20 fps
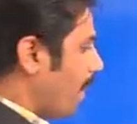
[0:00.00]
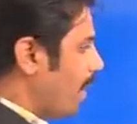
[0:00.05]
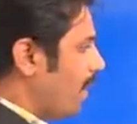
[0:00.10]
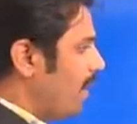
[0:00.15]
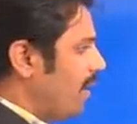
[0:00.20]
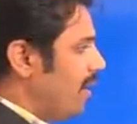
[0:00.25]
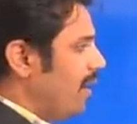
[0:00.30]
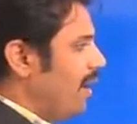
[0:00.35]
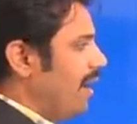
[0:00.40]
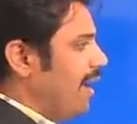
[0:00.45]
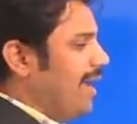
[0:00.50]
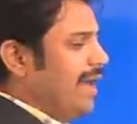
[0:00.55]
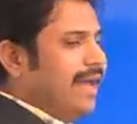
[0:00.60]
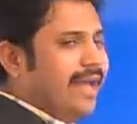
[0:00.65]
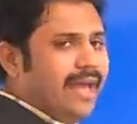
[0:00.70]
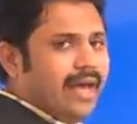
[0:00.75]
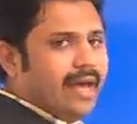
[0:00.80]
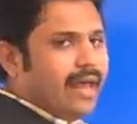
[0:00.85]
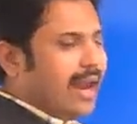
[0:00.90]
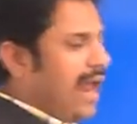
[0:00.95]
Here
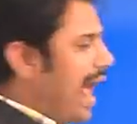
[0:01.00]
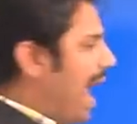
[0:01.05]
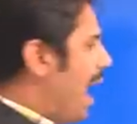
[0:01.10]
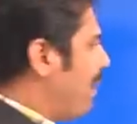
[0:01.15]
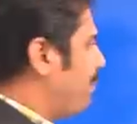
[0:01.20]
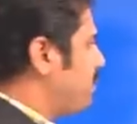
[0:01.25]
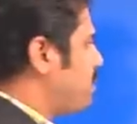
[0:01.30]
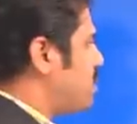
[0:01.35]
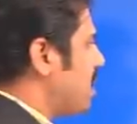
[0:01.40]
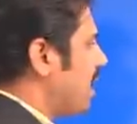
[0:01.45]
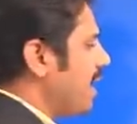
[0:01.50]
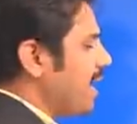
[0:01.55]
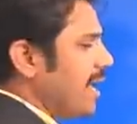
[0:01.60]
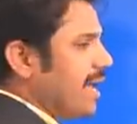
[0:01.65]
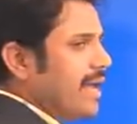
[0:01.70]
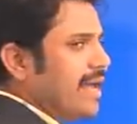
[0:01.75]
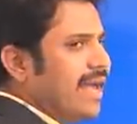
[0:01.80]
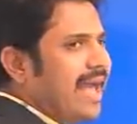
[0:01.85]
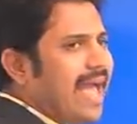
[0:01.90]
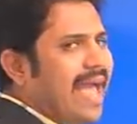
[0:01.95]
I am taking
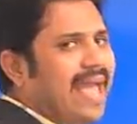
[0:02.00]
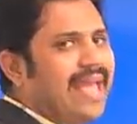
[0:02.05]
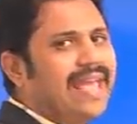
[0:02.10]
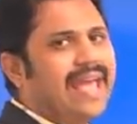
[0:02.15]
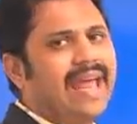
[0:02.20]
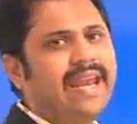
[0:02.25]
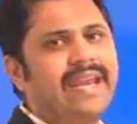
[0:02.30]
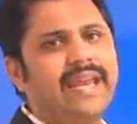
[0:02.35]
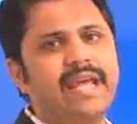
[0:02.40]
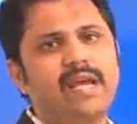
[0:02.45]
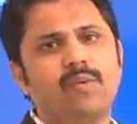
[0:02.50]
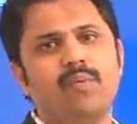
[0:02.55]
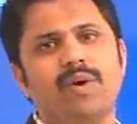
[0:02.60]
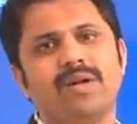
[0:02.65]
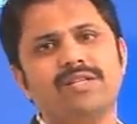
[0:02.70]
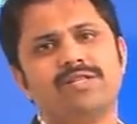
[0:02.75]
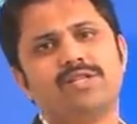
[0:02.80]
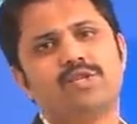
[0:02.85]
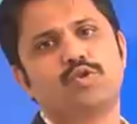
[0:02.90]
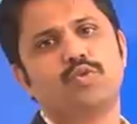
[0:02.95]
n equals to
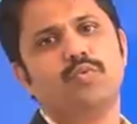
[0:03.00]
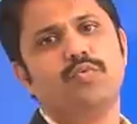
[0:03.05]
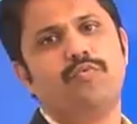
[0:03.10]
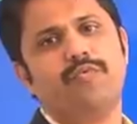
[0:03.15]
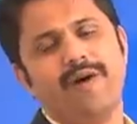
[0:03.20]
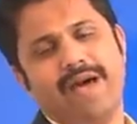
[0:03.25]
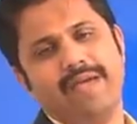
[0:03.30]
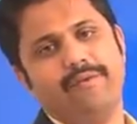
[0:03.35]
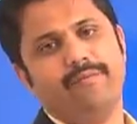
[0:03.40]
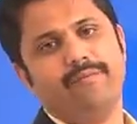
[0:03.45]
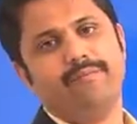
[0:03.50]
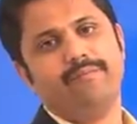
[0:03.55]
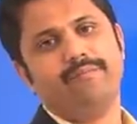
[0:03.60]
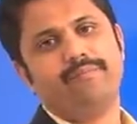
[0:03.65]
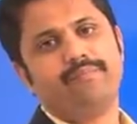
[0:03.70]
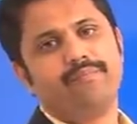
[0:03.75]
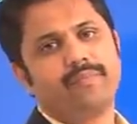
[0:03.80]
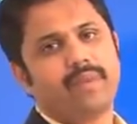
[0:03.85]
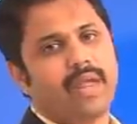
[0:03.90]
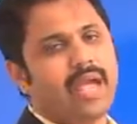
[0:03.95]
5.
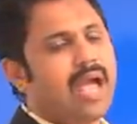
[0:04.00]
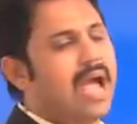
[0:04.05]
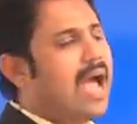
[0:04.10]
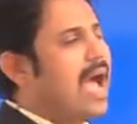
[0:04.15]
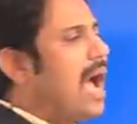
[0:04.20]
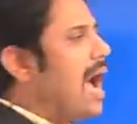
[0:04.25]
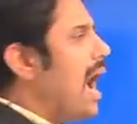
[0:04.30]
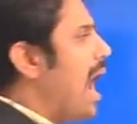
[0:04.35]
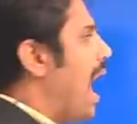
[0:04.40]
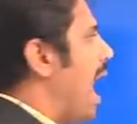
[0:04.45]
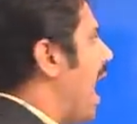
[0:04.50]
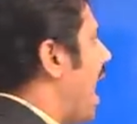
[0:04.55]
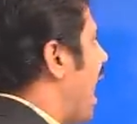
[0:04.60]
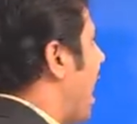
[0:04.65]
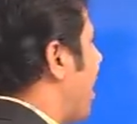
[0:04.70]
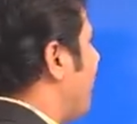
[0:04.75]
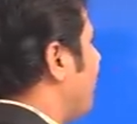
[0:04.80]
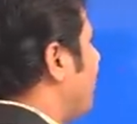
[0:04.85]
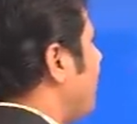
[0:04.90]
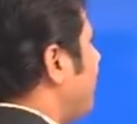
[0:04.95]
I have a
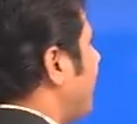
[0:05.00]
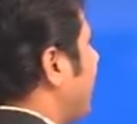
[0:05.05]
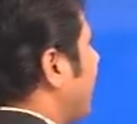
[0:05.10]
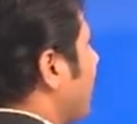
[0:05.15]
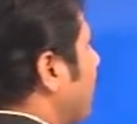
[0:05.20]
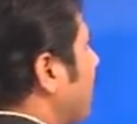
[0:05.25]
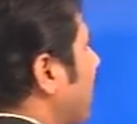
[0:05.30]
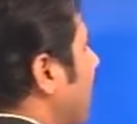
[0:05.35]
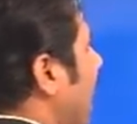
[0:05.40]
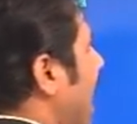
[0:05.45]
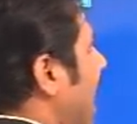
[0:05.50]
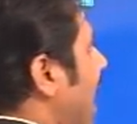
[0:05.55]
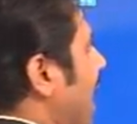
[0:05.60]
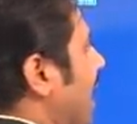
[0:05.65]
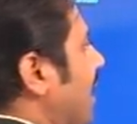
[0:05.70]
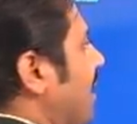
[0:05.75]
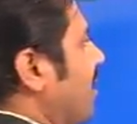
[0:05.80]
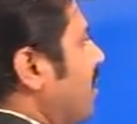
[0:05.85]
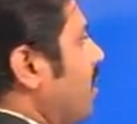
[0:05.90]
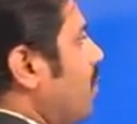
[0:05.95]
variable n
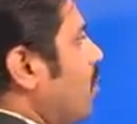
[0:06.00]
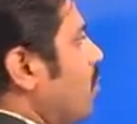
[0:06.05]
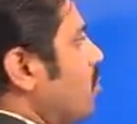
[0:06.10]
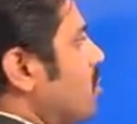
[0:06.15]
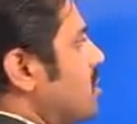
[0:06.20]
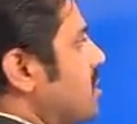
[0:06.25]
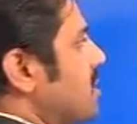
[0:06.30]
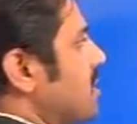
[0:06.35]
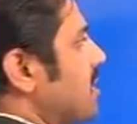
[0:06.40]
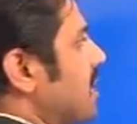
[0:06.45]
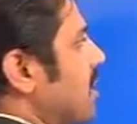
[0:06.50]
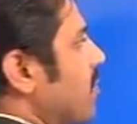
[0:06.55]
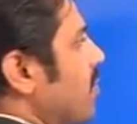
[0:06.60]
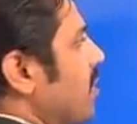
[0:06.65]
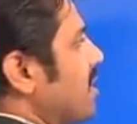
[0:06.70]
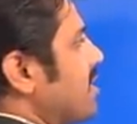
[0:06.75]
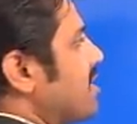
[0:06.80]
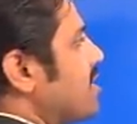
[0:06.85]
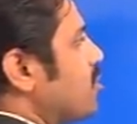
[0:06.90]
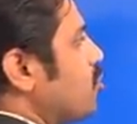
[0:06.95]
which is equals
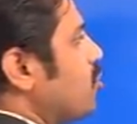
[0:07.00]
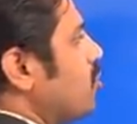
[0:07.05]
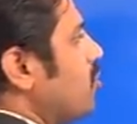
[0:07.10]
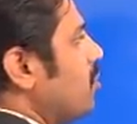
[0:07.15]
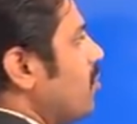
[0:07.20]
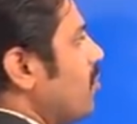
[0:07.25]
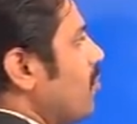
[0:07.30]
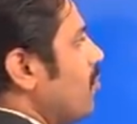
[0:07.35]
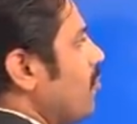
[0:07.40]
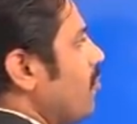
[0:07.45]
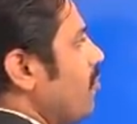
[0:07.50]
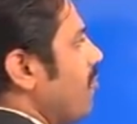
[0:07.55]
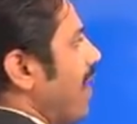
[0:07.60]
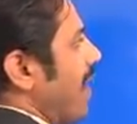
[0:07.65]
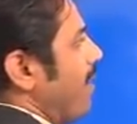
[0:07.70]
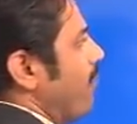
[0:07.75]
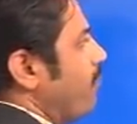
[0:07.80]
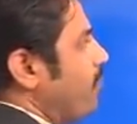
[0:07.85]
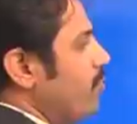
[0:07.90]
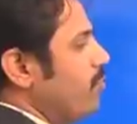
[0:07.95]
to 5,
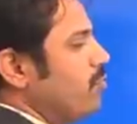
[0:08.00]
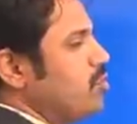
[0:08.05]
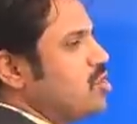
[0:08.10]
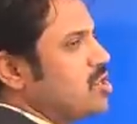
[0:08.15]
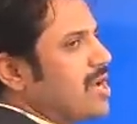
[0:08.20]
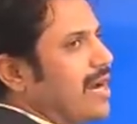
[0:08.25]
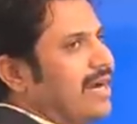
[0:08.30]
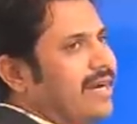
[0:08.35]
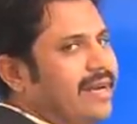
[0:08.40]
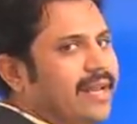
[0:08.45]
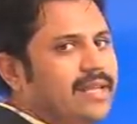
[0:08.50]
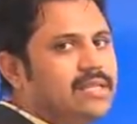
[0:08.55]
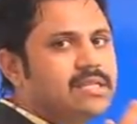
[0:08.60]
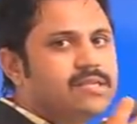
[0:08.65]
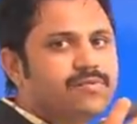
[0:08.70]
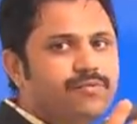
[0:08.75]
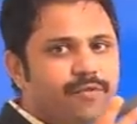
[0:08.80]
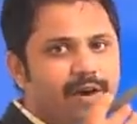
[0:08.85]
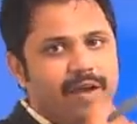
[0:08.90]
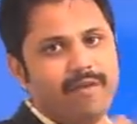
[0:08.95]
which contains 5,
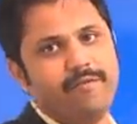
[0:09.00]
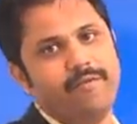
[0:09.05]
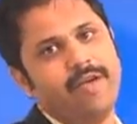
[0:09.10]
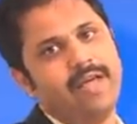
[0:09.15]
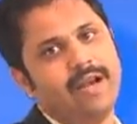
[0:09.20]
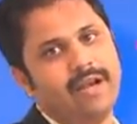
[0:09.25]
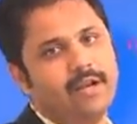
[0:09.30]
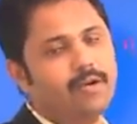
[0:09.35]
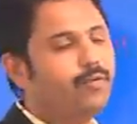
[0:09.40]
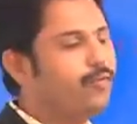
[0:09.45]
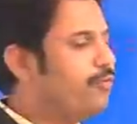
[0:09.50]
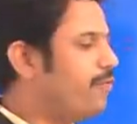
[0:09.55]
value 5.